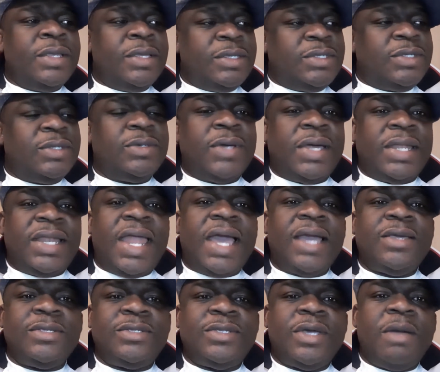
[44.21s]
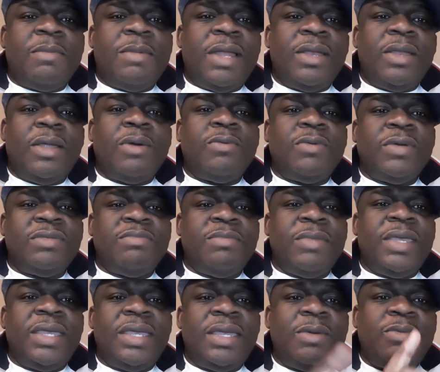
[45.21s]
So I'd like you to come along with
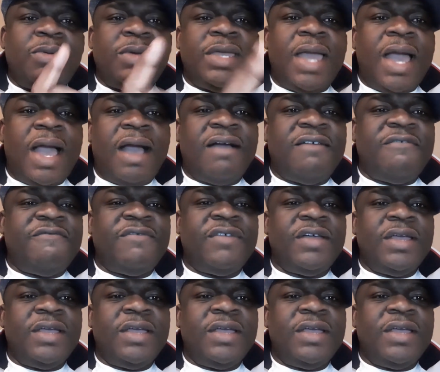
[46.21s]
me. We have